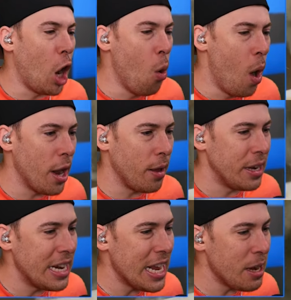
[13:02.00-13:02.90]
don't want to
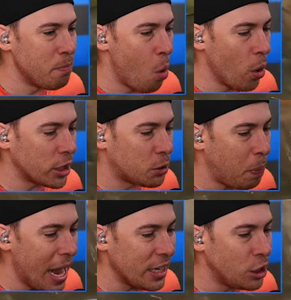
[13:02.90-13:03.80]
need more
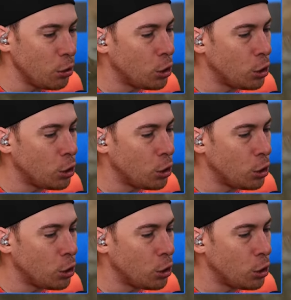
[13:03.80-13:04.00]
spice. You